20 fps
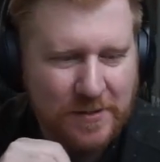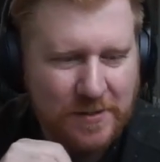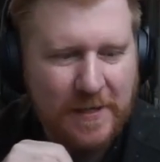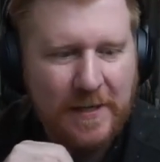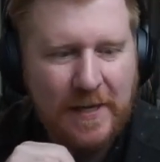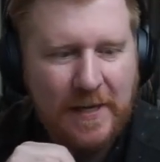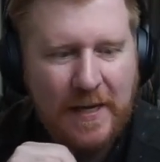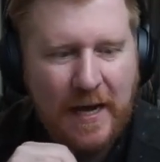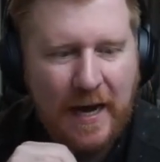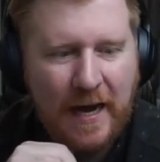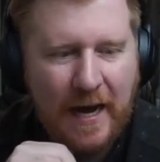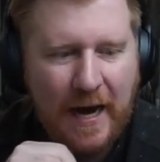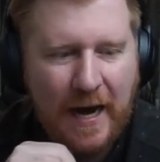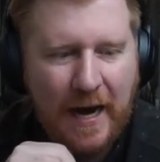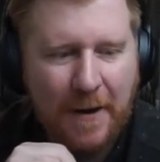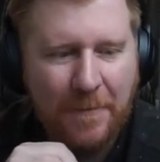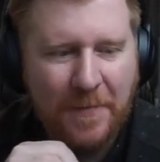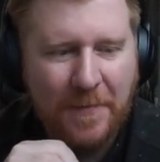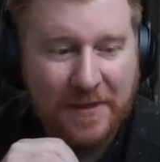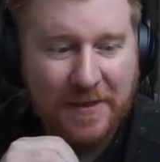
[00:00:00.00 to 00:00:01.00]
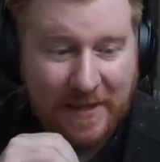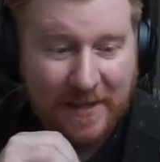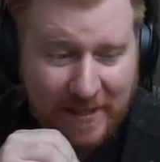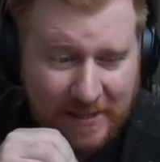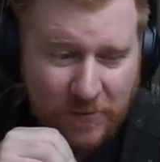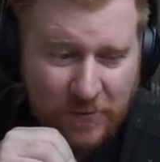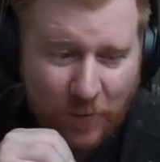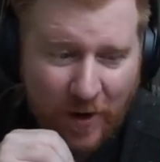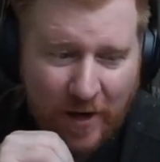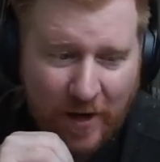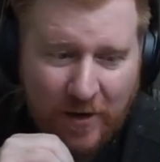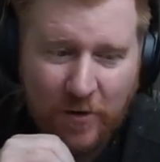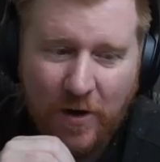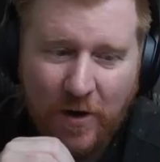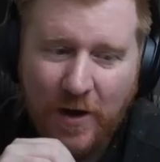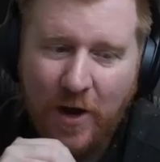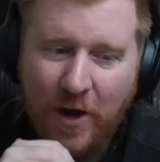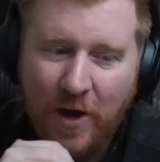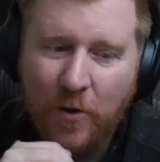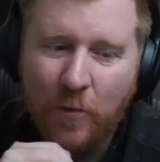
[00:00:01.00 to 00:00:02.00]
But this one,
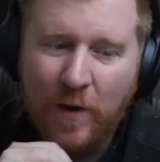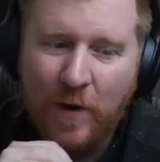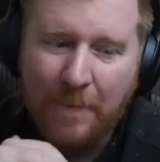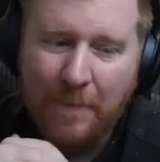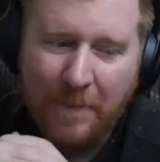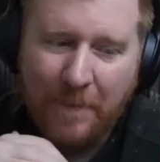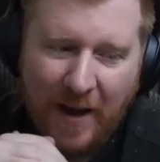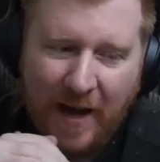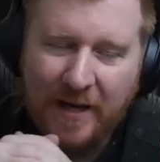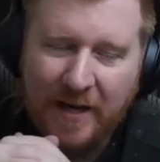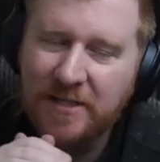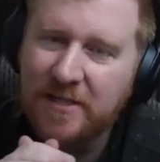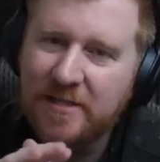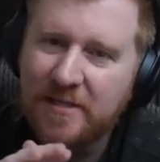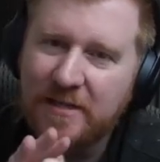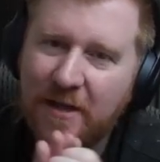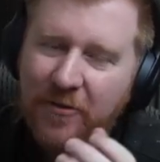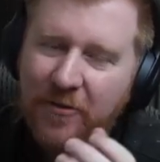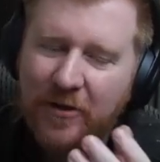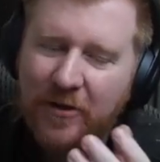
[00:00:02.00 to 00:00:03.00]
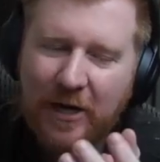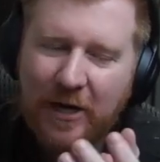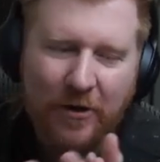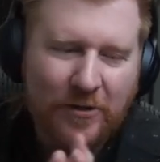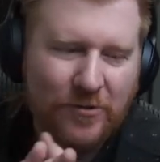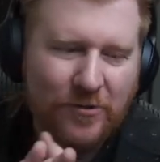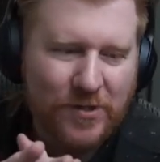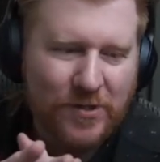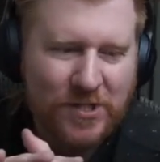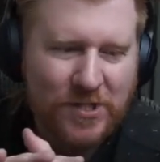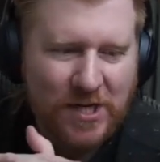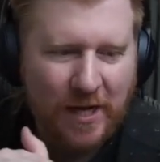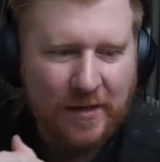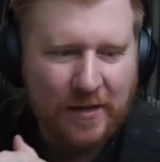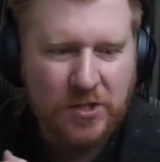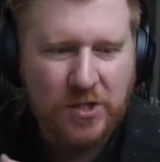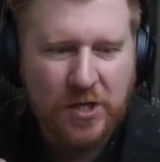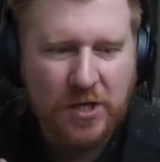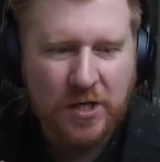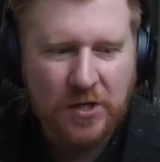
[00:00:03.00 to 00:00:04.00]
when it banishes another character in a
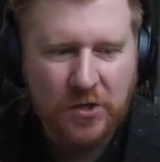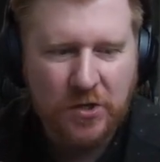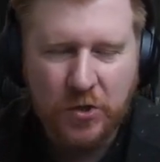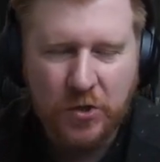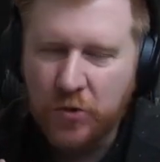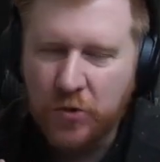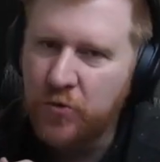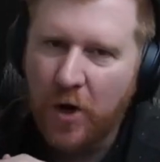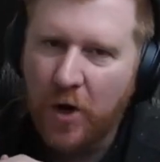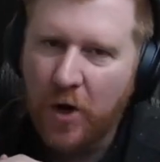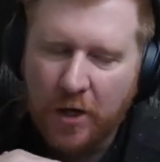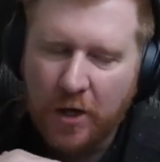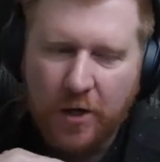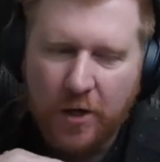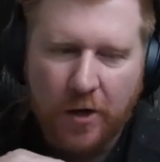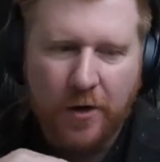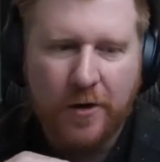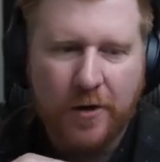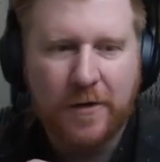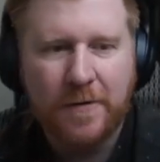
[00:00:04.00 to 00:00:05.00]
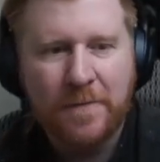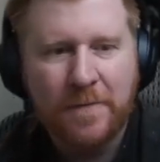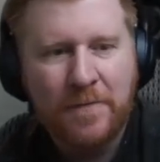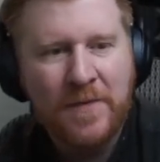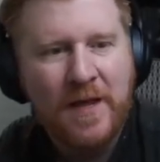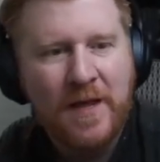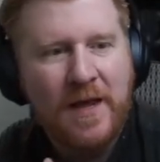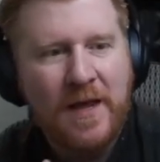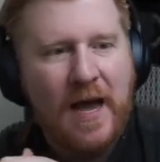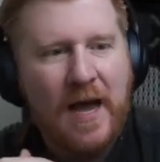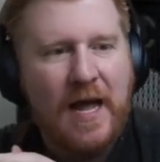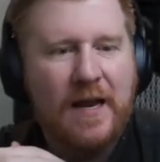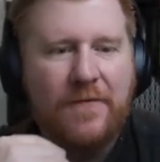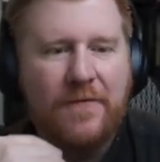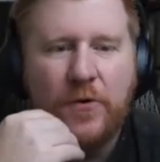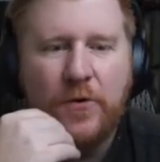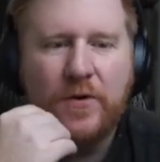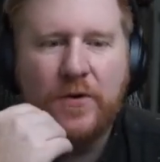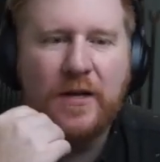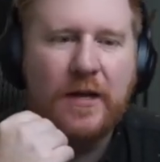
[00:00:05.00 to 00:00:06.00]
challenge, you draw a card. And if you
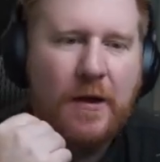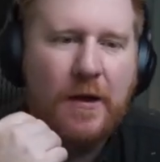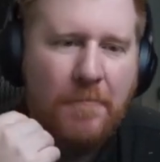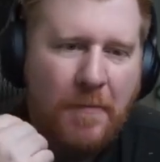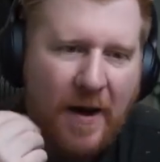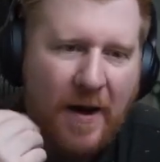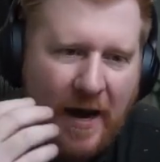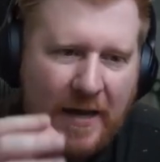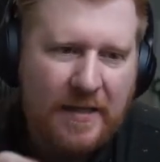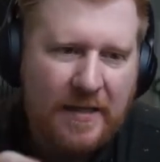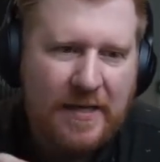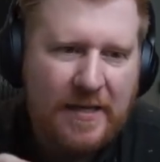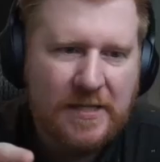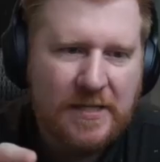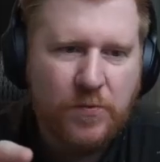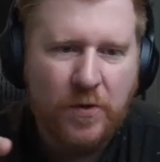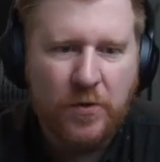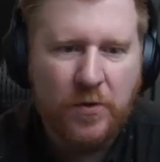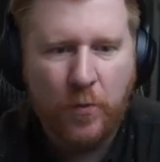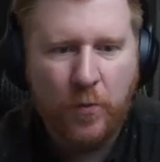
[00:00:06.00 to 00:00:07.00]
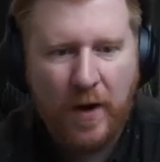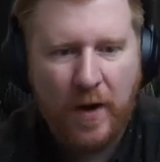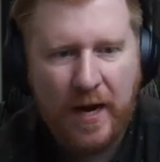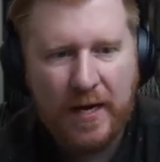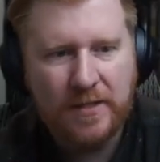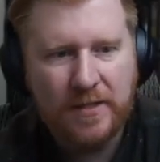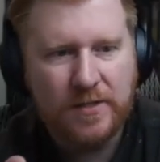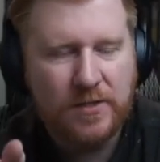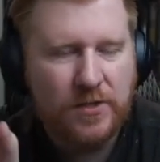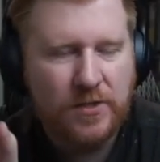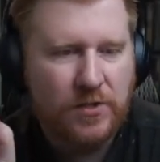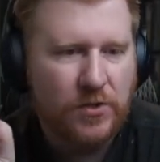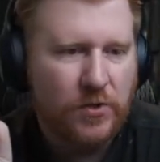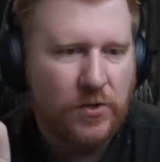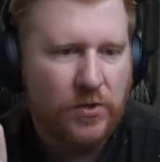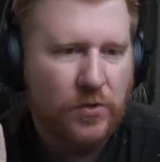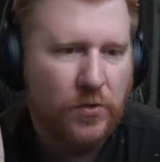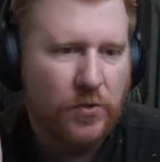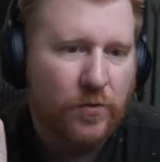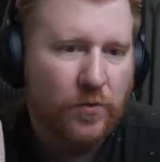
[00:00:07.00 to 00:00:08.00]
can combine this with ways
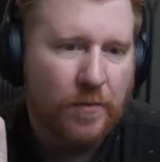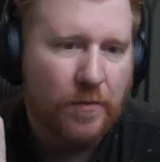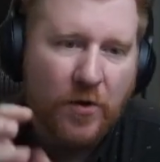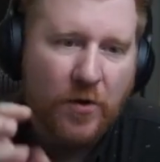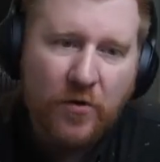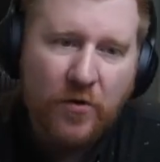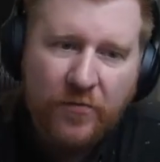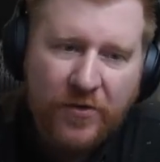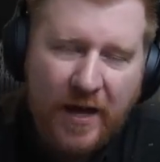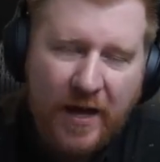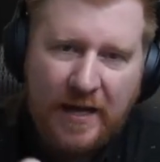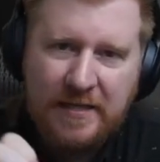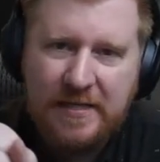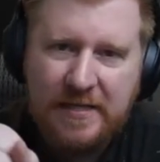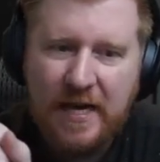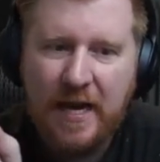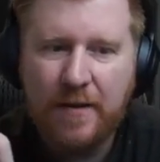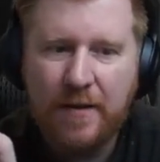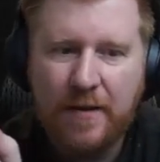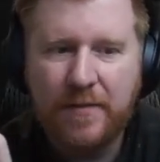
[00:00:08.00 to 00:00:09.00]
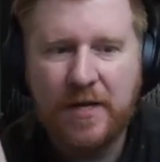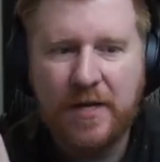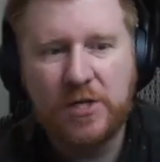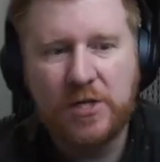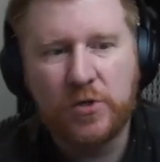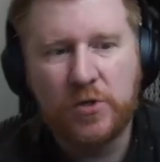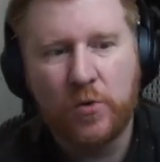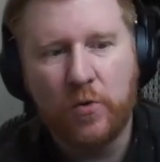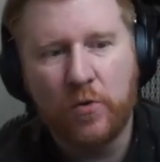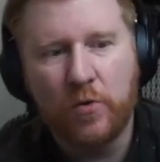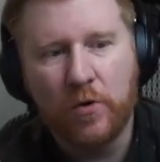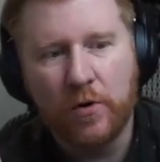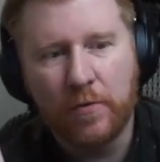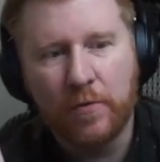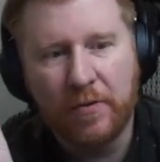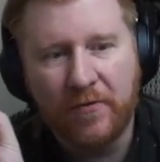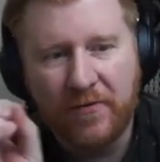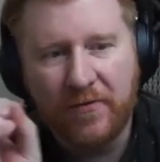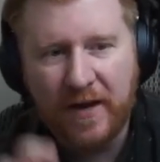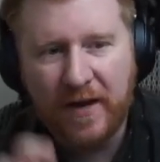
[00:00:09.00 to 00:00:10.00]
to remove that damage or
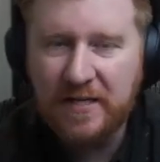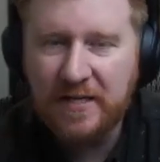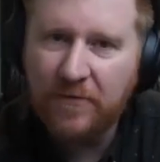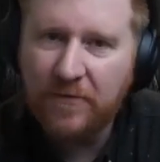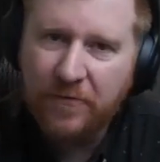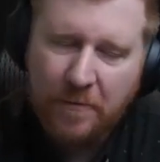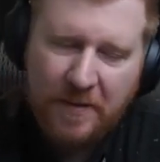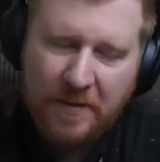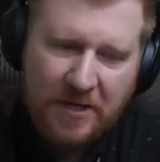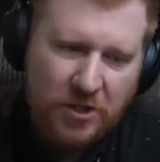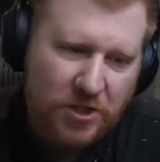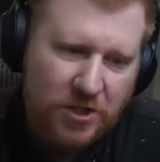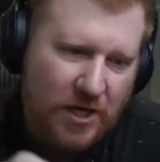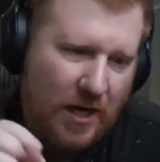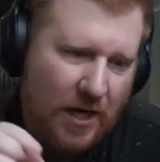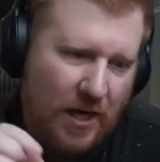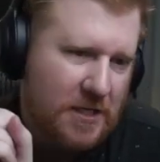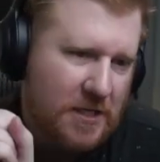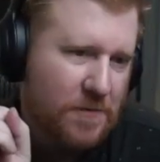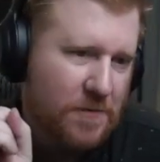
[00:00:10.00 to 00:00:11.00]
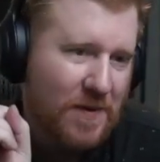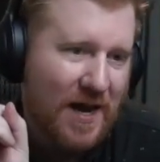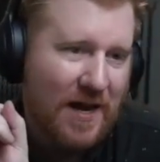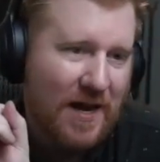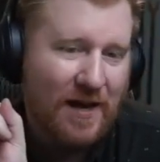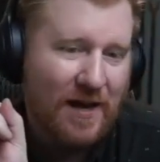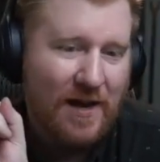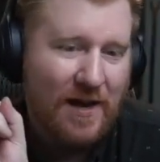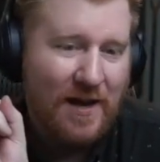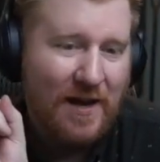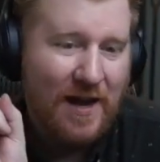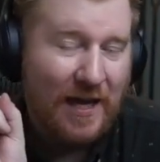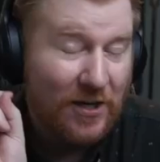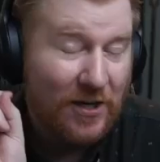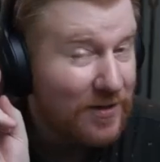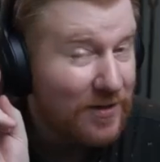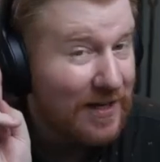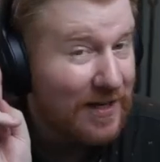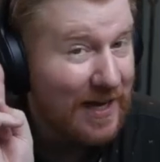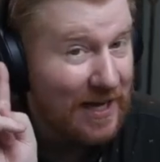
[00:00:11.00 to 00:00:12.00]
prevent it from being challenged back, and you can
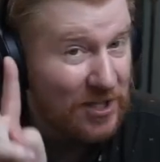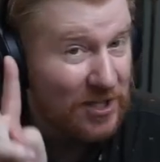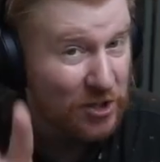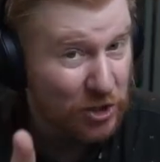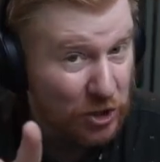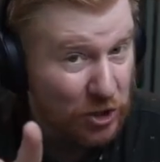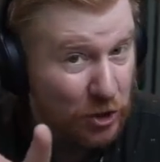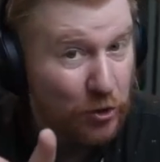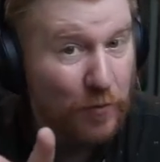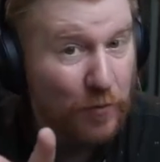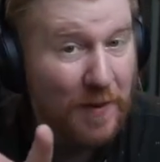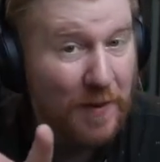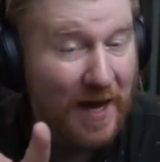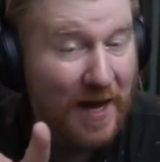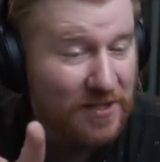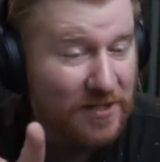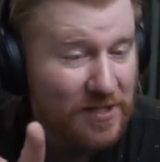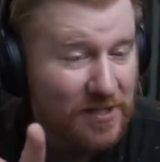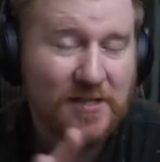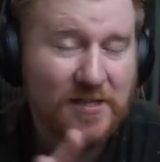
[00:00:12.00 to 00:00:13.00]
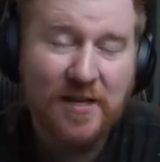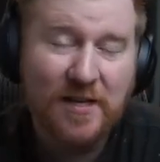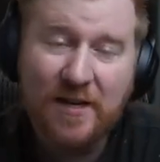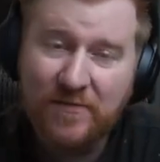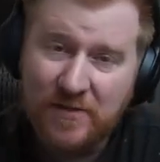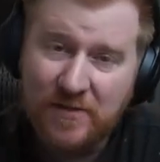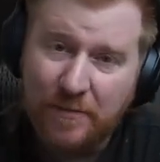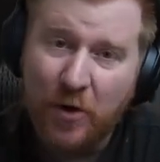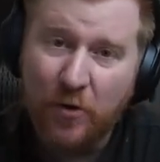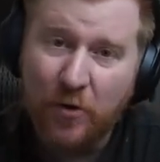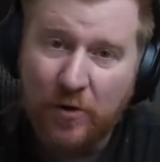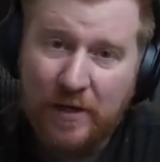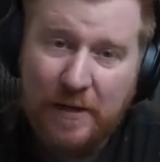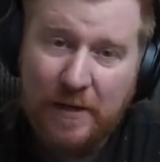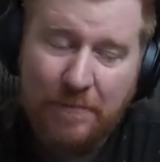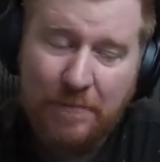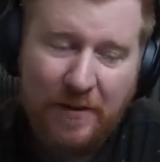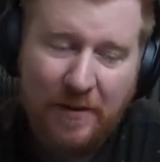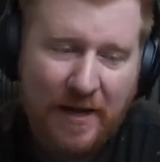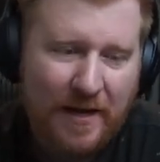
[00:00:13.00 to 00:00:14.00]
get 2 banishes in of some early
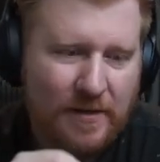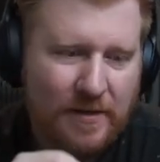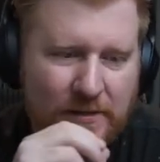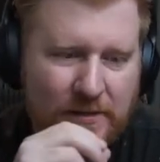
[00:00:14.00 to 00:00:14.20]
plays,